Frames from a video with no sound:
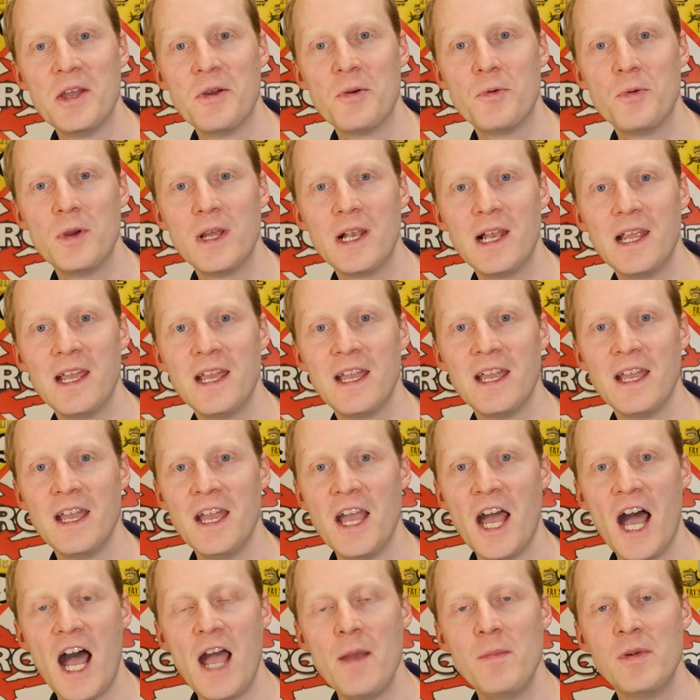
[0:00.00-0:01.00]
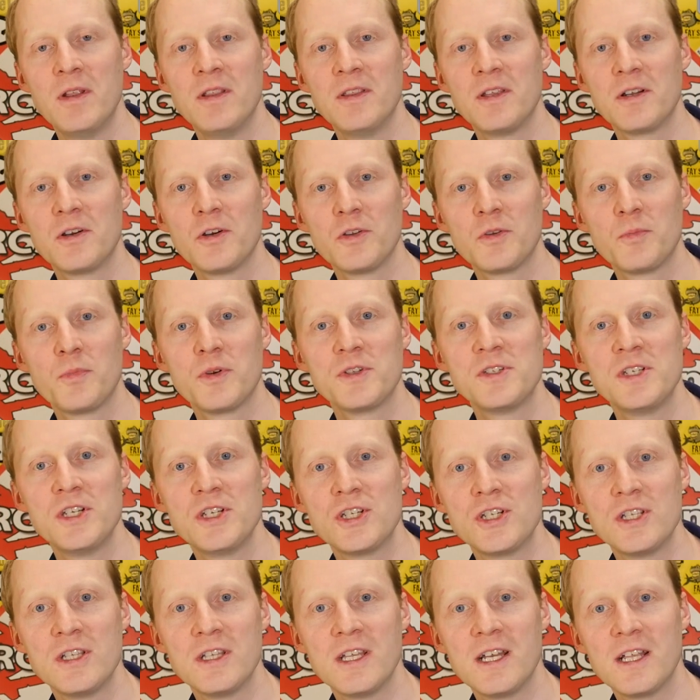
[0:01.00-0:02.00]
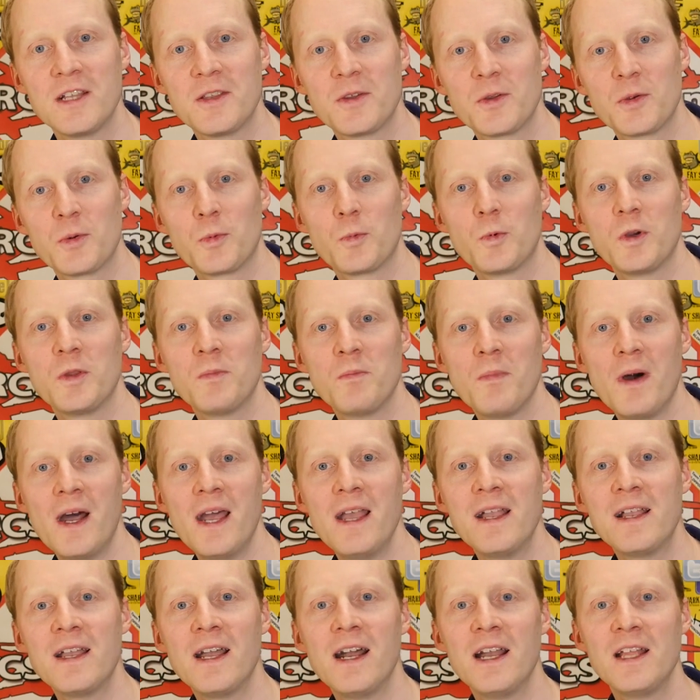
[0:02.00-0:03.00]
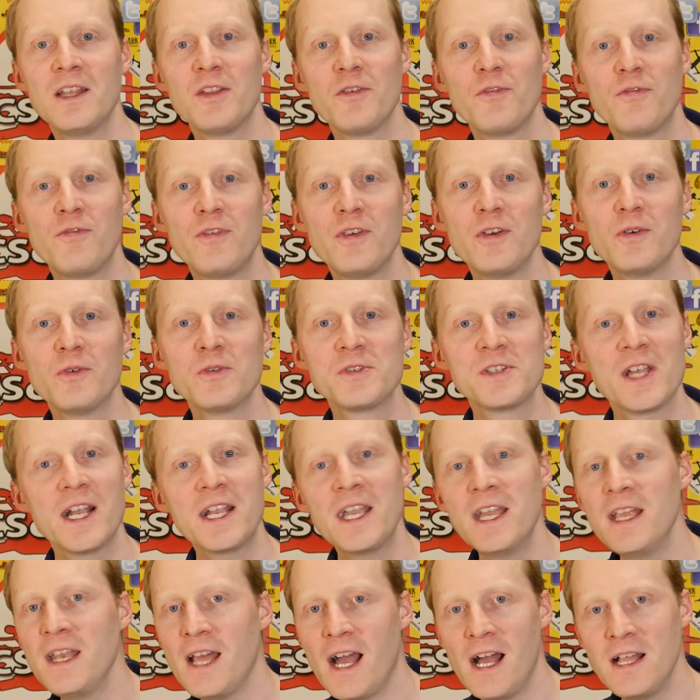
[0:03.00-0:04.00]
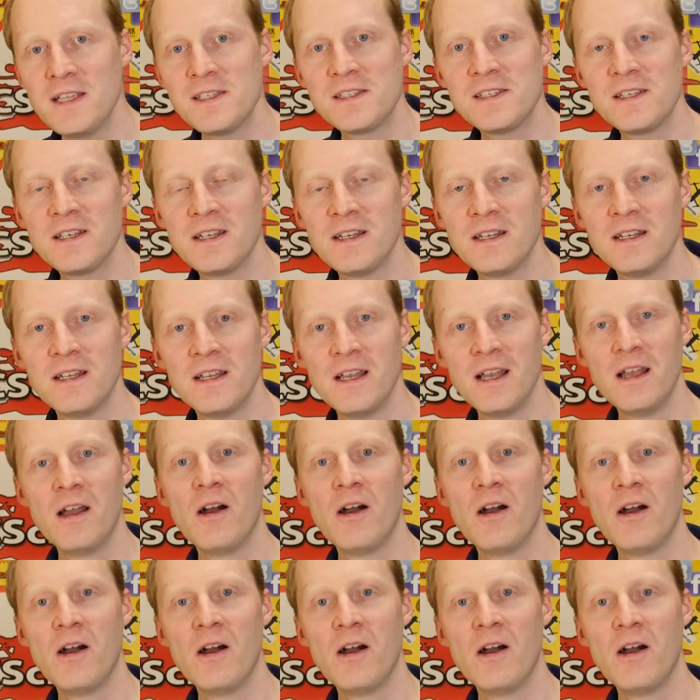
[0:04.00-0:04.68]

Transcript: in the good position that with my kind of views I can answer